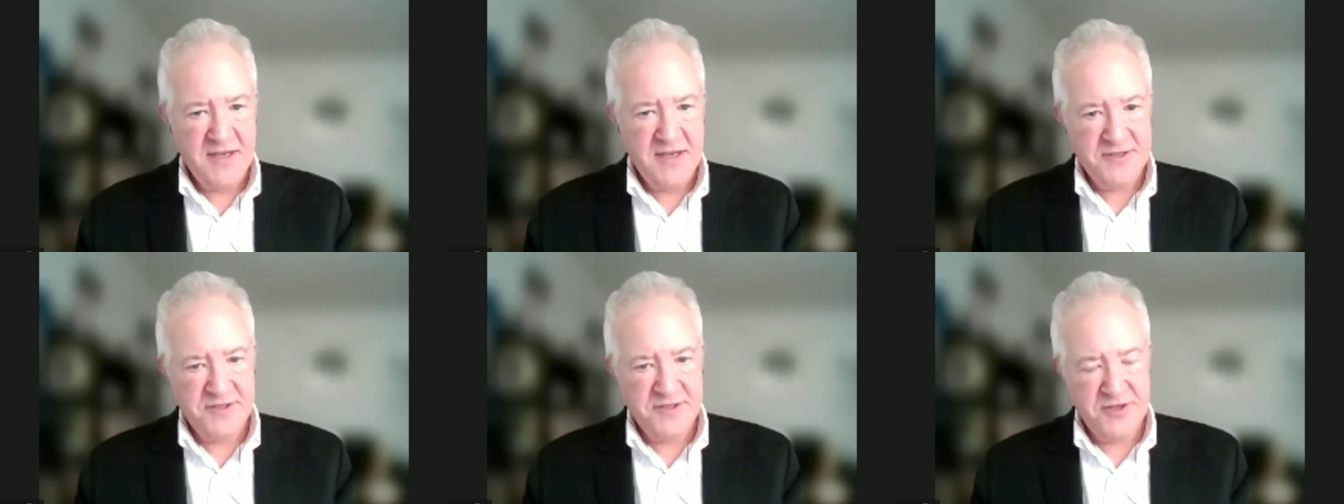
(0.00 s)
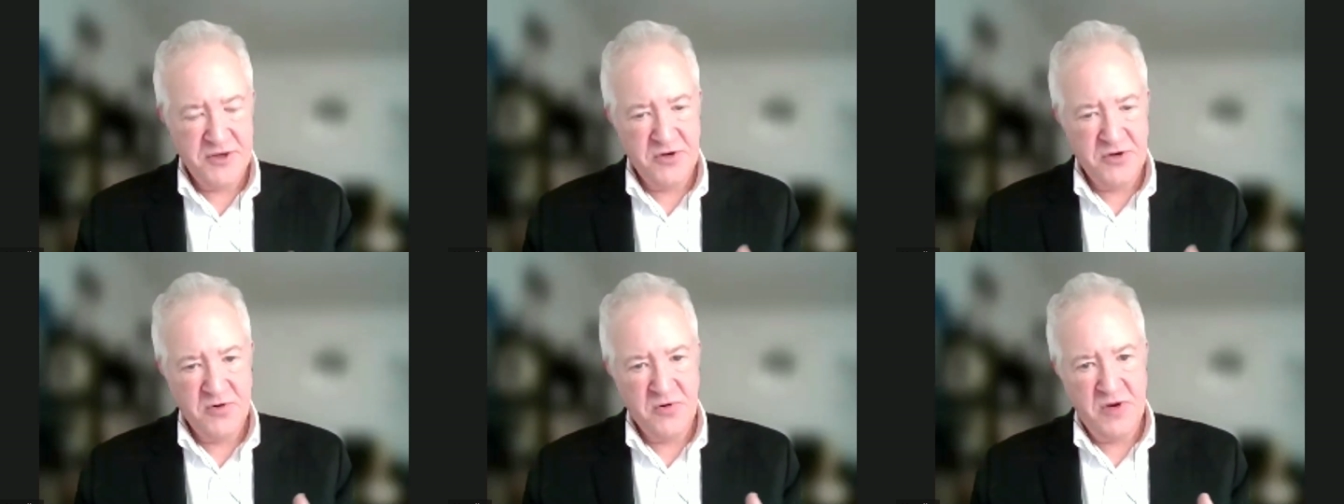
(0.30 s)

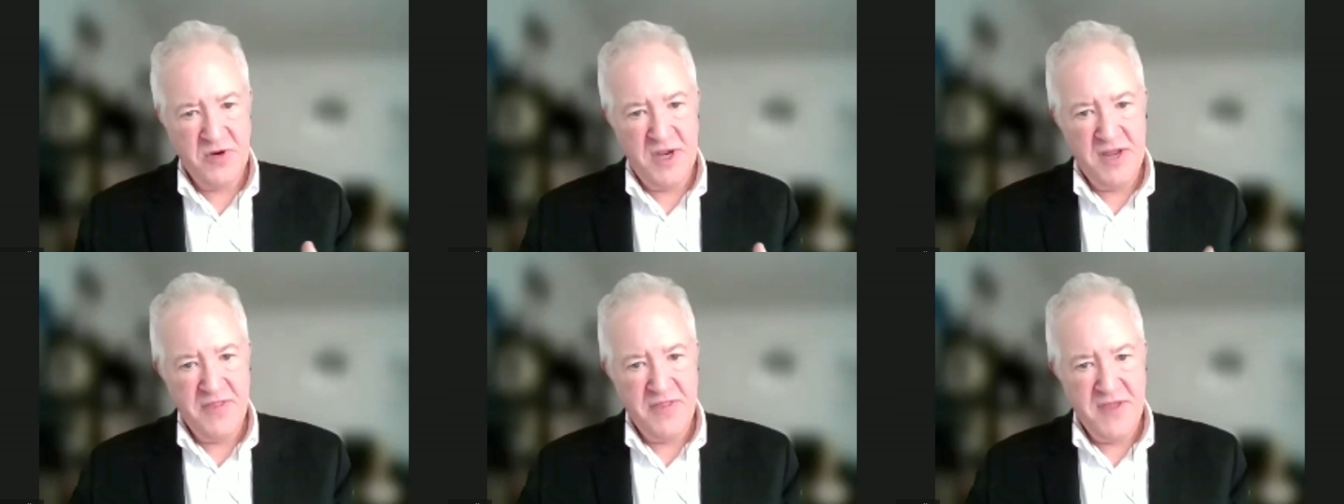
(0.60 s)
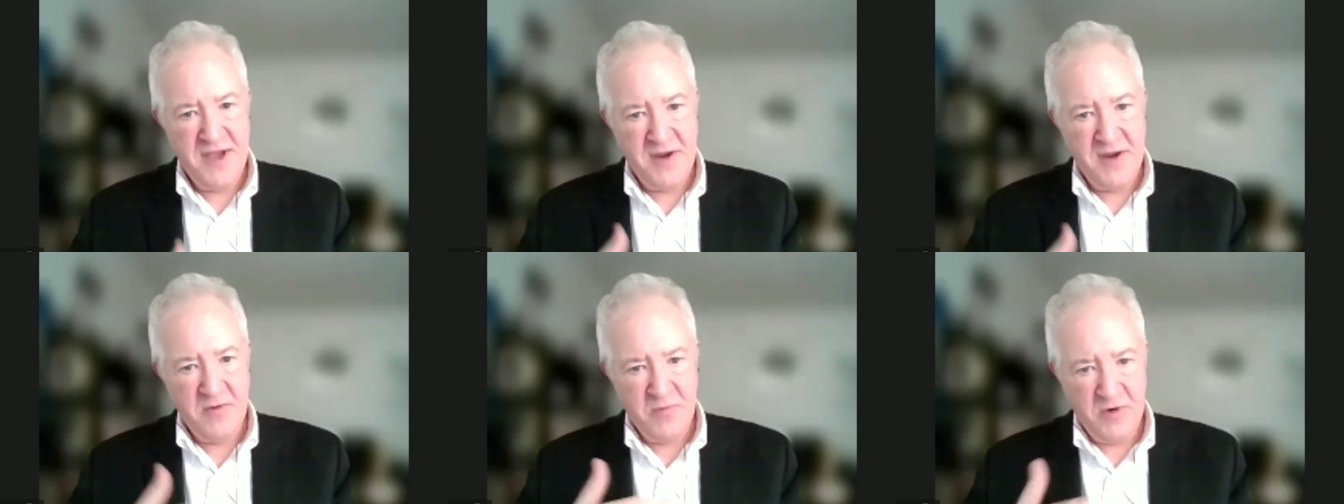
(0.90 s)
So, in
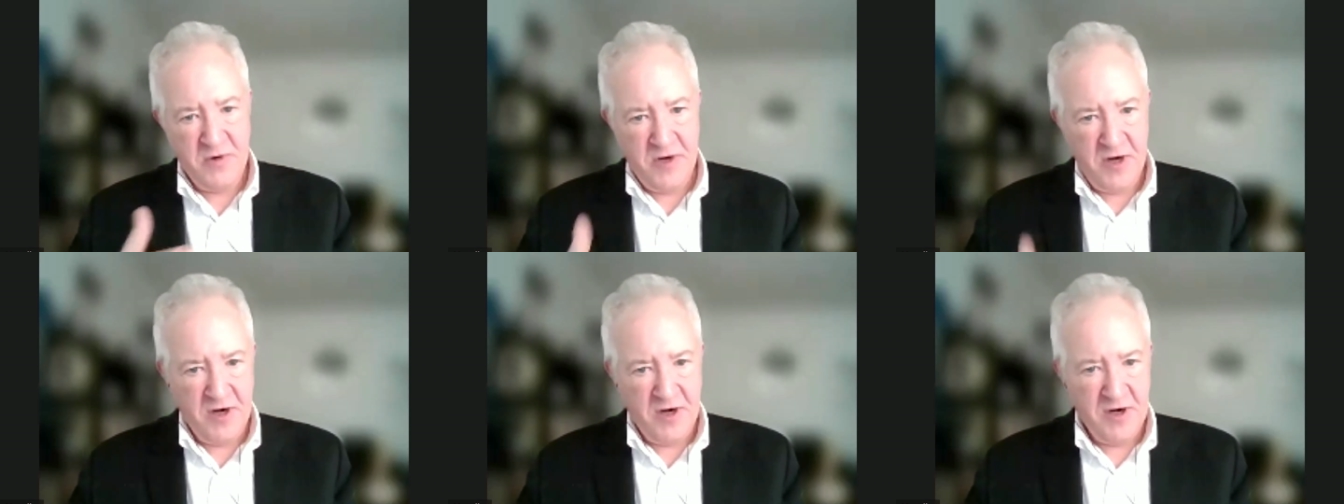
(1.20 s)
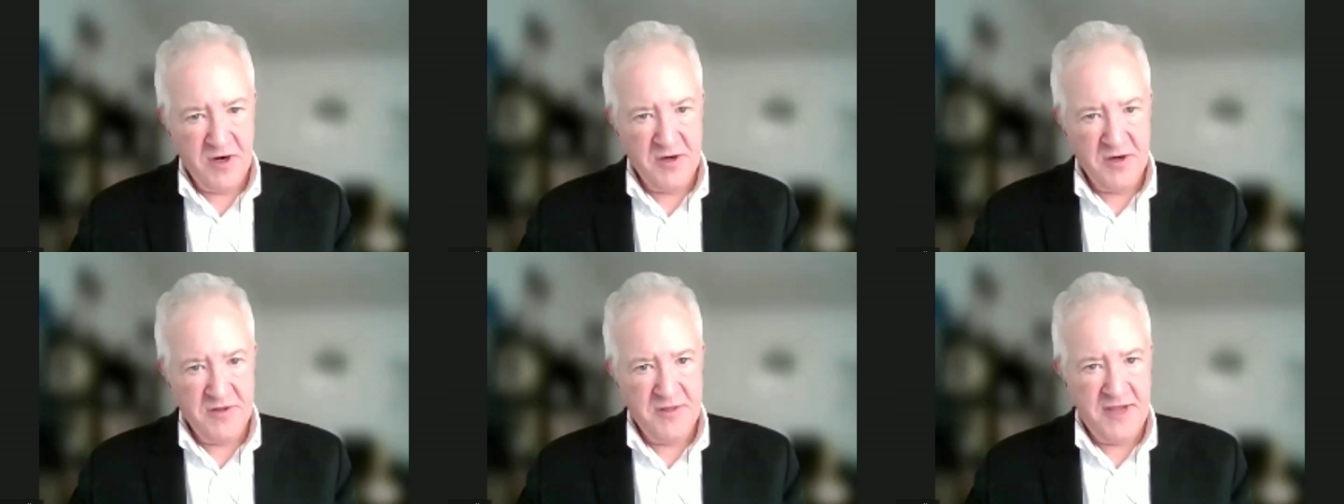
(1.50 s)
that
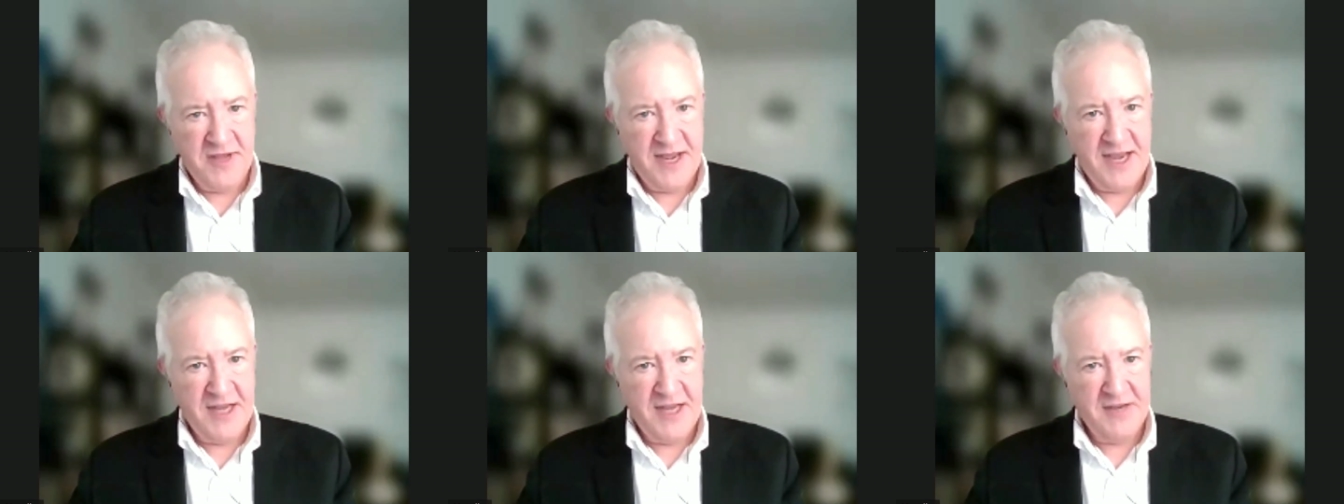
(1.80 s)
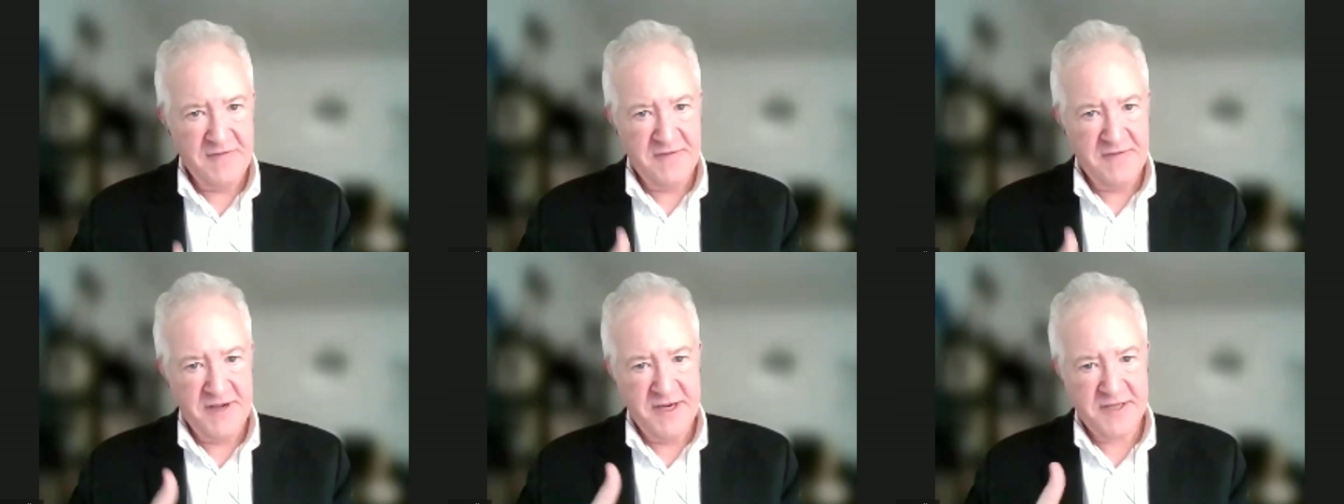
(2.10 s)
regard, the
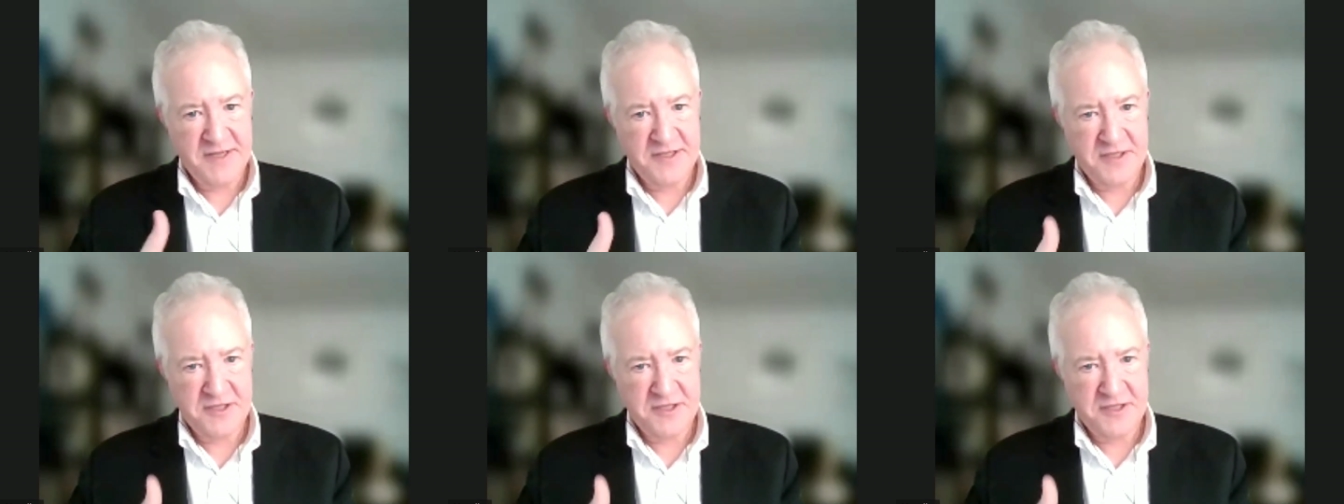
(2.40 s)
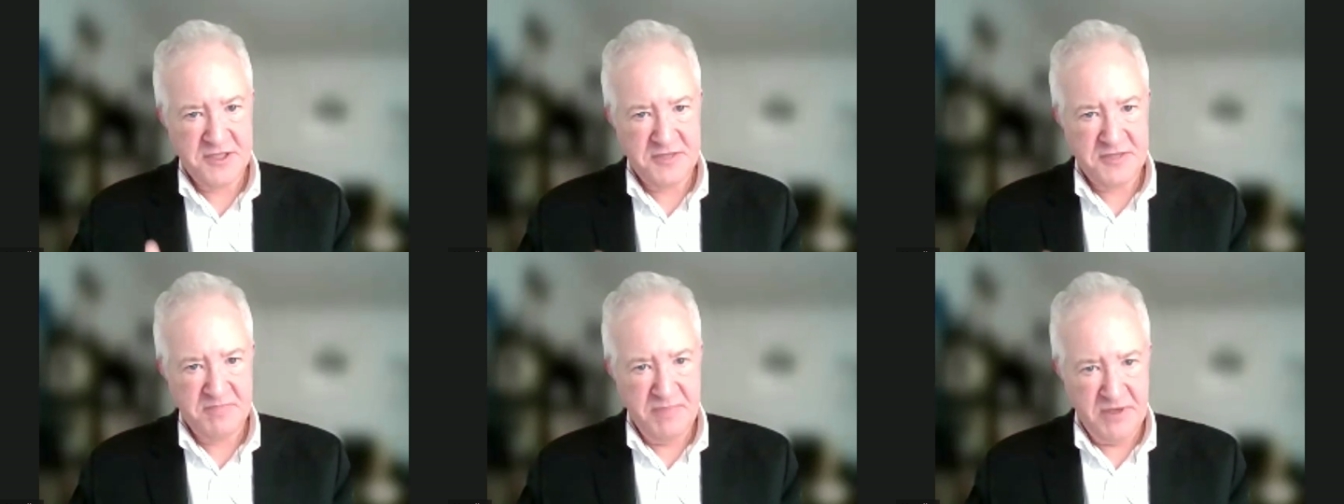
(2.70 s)
Halifax
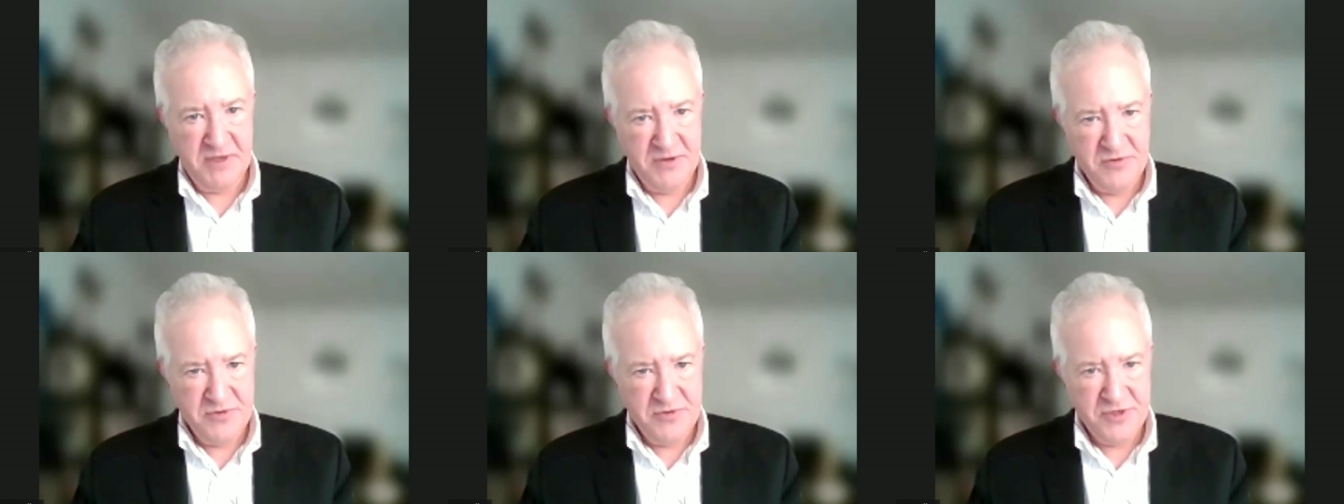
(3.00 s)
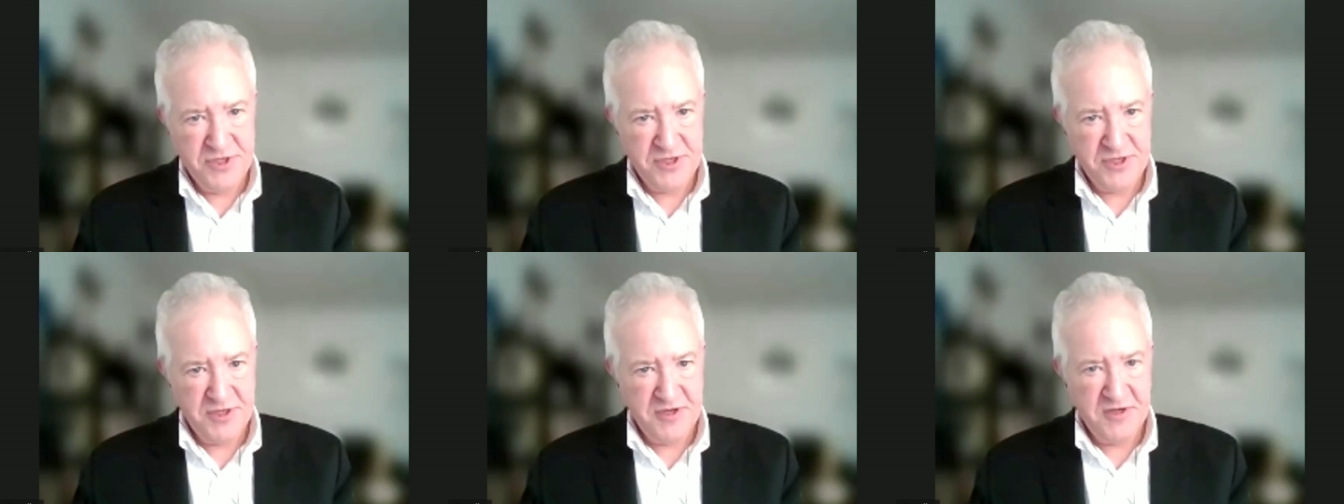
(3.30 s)

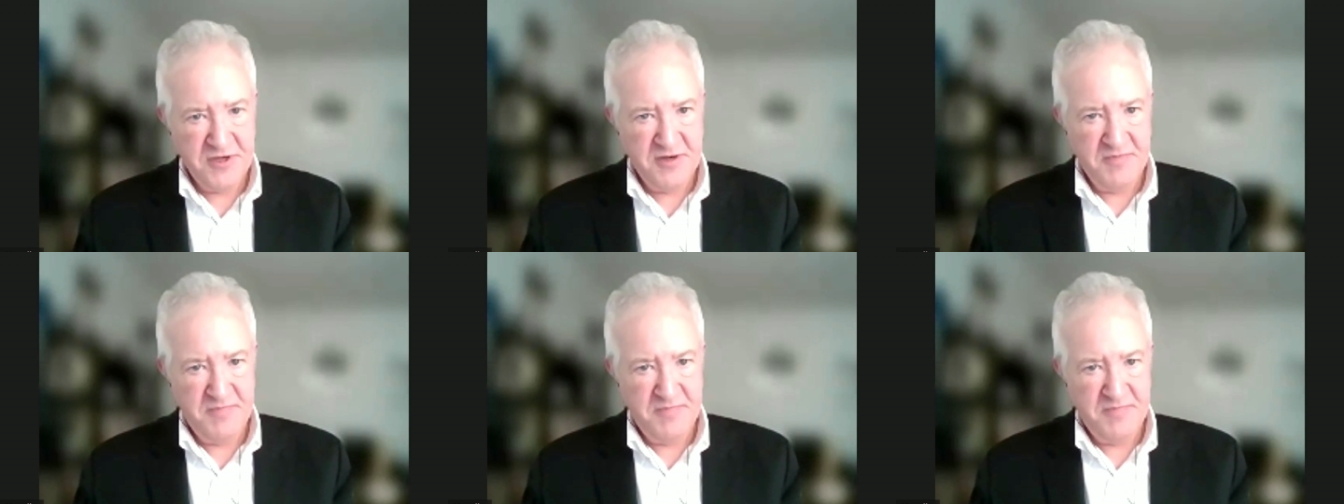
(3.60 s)
explosion